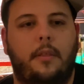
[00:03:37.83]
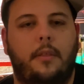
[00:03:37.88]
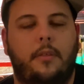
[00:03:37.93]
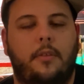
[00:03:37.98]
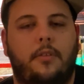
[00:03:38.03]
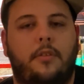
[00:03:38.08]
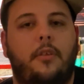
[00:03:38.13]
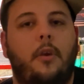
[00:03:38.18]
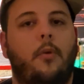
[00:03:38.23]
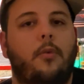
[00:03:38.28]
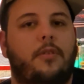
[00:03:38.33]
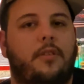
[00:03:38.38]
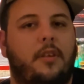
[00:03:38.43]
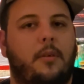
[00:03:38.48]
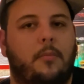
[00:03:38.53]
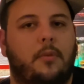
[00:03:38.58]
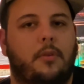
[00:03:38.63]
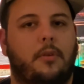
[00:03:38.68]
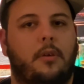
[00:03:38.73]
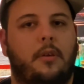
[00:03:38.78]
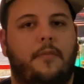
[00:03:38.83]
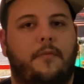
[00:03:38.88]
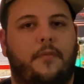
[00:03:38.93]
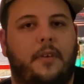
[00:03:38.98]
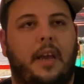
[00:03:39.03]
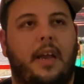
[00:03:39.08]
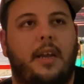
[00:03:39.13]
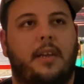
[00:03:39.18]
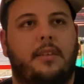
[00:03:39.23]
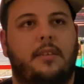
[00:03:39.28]
So similar, in
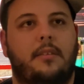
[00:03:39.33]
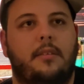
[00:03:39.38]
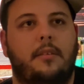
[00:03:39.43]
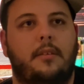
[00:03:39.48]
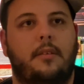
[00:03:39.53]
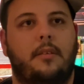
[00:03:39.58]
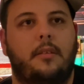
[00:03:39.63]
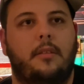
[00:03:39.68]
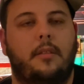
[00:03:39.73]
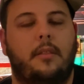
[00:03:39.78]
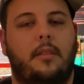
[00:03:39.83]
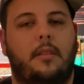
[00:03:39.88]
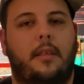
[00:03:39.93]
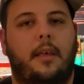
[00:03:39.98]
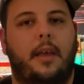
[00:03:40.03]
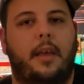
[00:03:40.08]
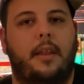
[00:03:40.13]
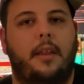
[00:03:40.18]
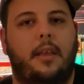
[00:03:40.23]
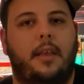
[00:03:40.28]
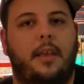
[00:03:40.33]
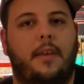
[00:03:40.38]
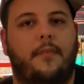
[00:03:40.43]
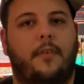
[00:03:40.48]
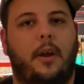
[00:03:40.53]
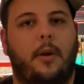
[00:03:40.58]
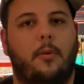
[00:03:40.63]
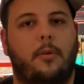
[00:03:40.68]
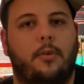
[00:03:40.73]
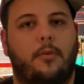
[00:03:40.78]
fact, that if
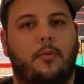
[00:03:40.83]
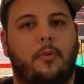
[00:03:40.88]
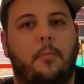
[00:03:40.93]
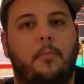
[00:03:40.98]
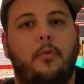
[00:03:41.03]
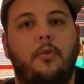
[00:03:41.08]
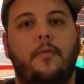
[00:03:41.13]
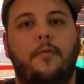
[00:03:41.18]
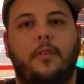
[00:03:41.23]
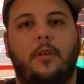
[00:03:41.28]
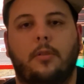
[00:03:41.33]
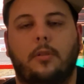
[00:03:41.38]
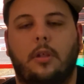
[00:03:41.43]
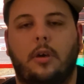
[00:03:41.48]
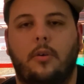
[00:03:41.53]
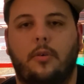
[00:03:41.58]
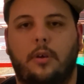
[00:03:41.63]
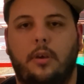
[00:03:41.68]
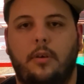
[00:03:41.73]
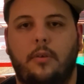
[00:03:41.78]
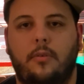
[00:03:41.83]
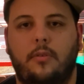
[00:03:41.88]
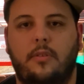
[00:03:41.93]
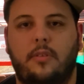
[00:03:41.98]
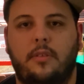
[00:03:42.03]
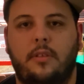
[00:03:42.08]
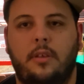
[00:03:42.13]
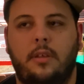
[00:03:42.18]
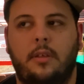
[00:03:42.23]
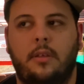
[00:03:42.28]
I were to remove the
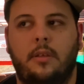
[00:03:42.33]
logos,